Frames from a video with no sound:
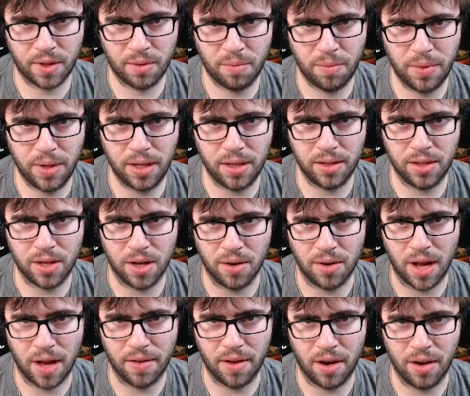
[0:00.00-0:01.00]
Please don't
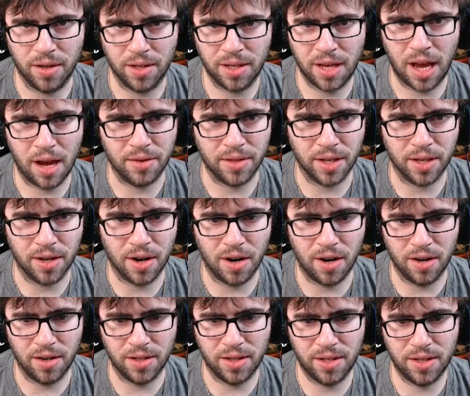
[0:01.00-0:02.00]
have... Oh, he's counting
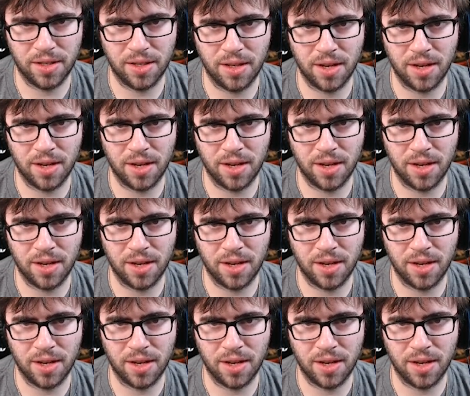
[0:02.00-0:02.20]
cards.